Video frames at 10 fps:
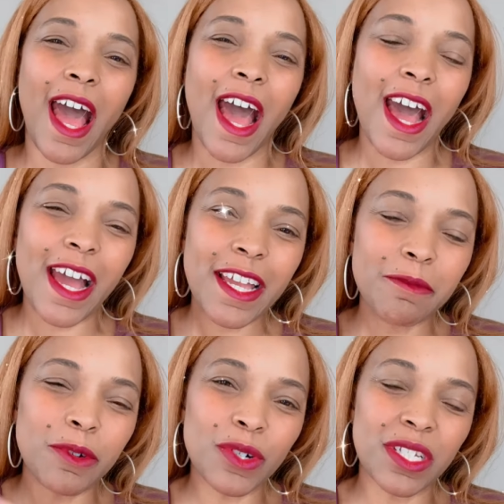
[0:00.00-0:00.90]
I
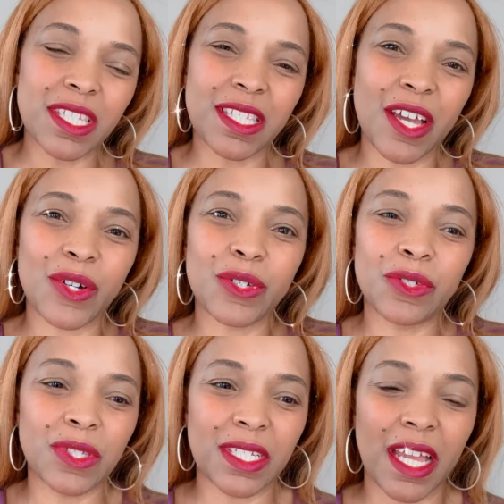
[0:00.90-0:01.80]
am going to tell you
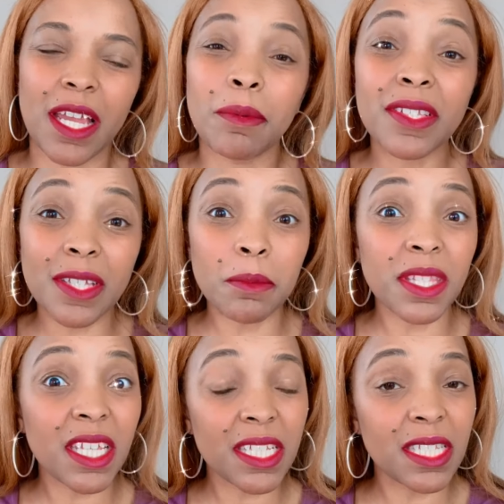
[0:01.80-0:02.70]
today about something
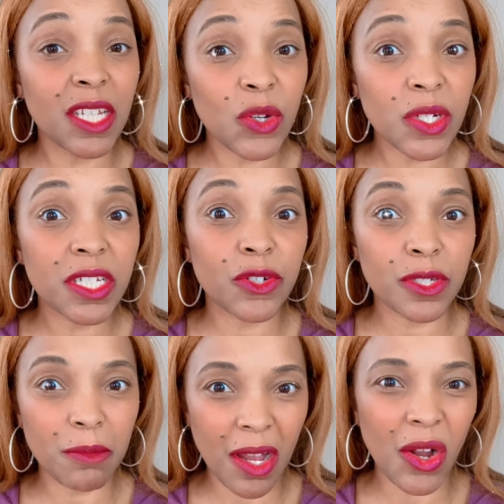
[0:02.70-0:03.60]
that's near and dear to
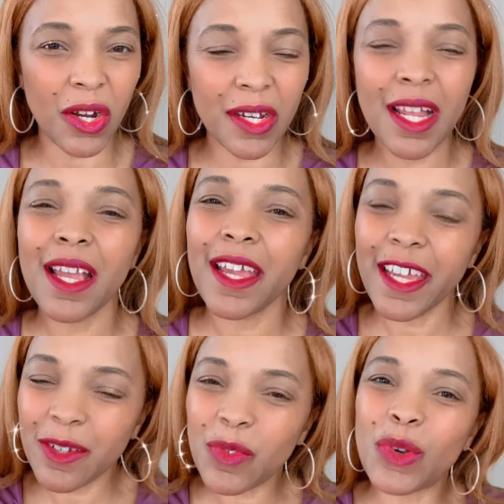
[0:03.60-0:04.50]
my heart,
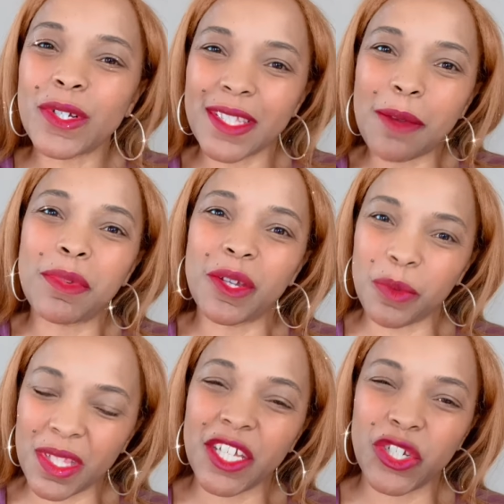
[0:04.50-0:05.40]
and of course, that being
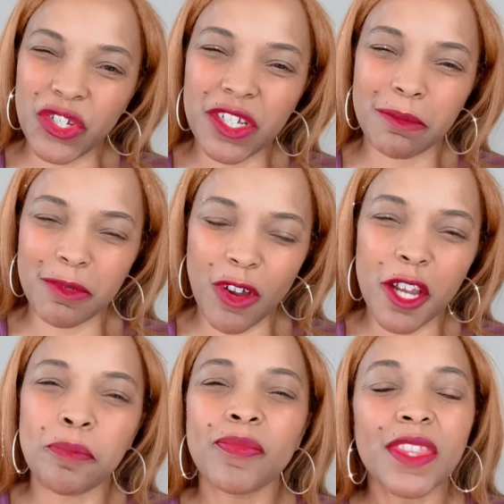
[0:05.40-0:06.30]
relationships, right?
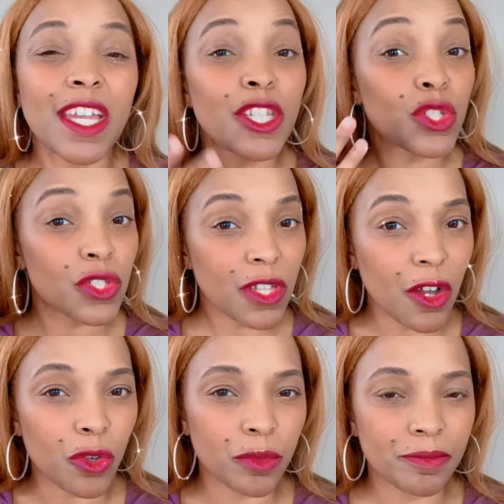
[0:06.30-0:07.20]

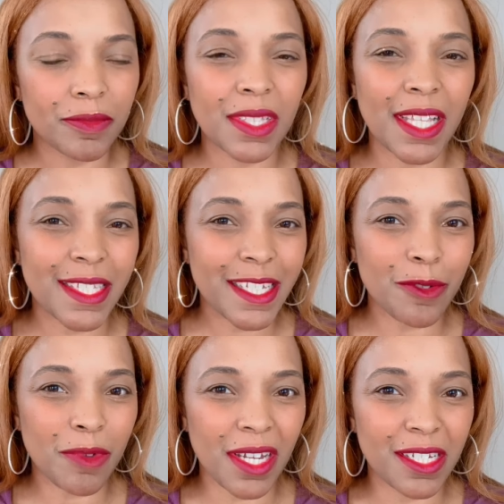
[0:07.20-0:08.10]
So, let's get
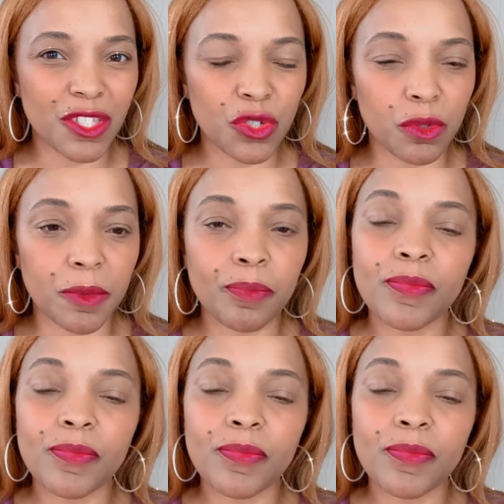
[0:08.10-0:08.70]
right into it.